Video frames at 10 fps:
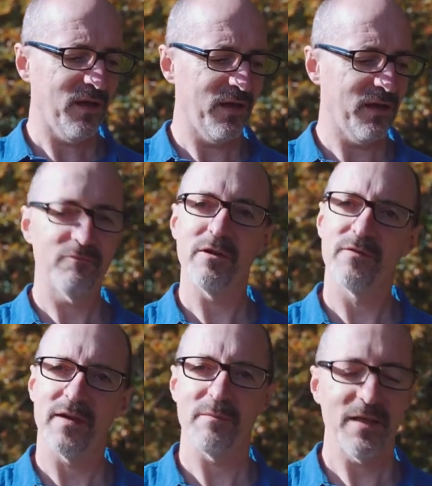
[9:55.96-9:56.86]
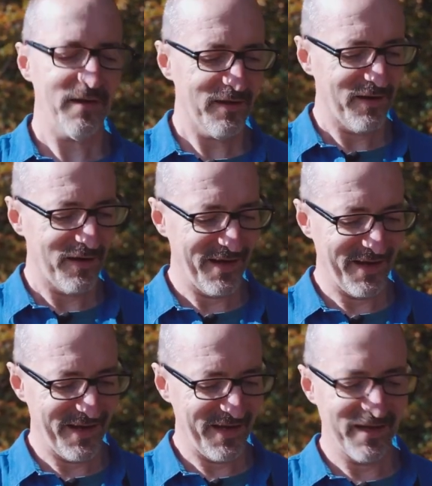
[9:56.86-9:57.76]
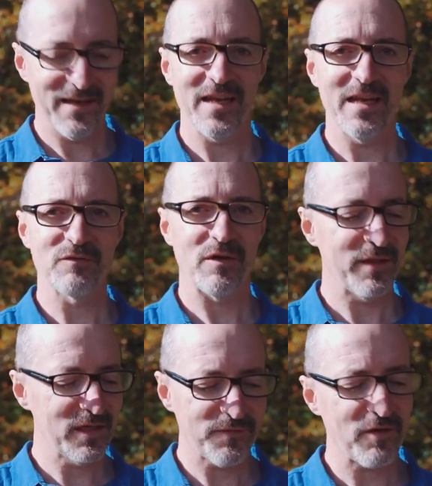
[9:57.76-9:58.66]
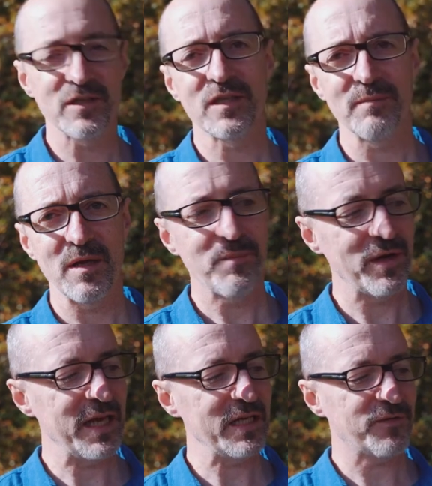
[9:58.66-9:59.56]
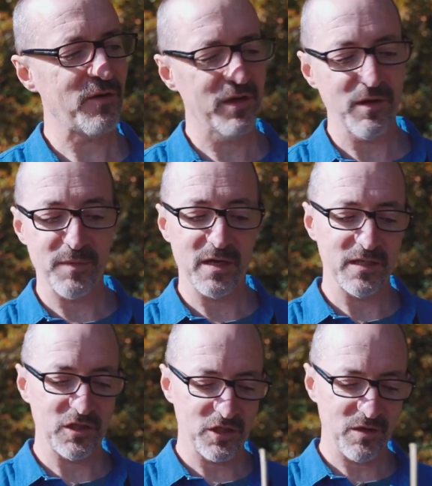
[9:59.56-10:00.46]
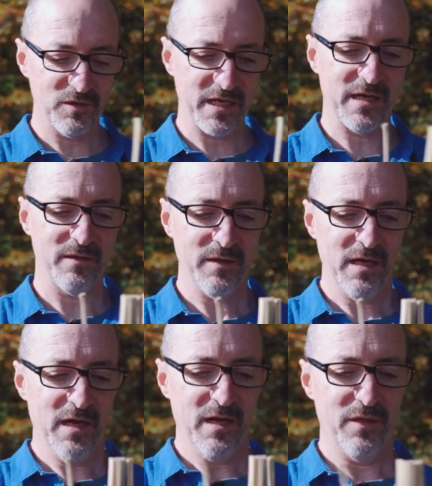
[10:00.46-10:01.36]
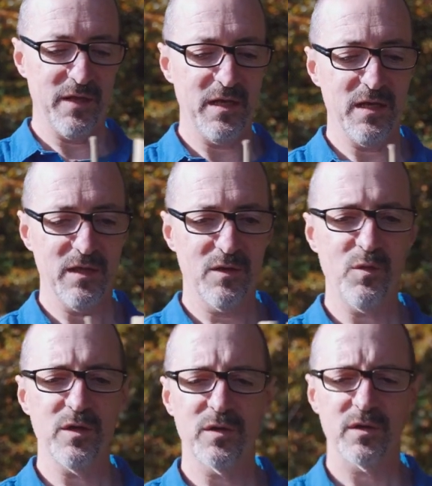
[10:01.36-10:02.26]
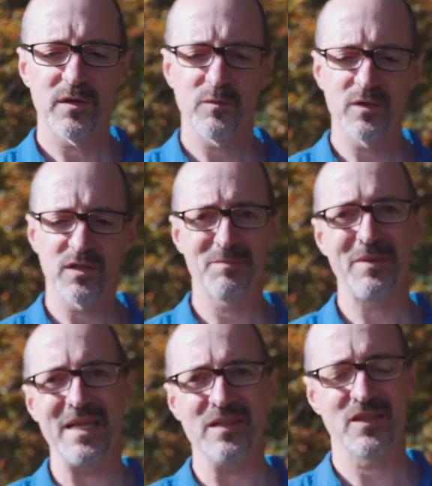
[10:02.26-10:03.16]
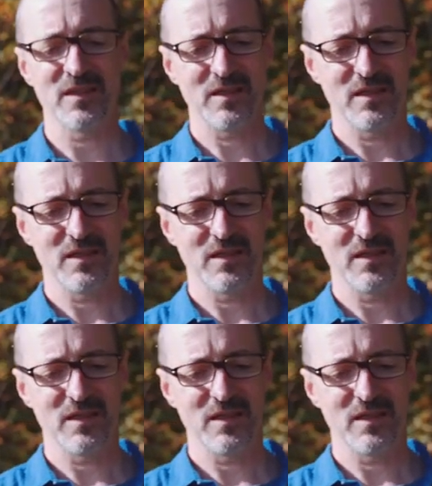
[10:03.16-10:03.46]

the reed family, in Israel, and these are very similar, but it's very good because it shows how the wood was split,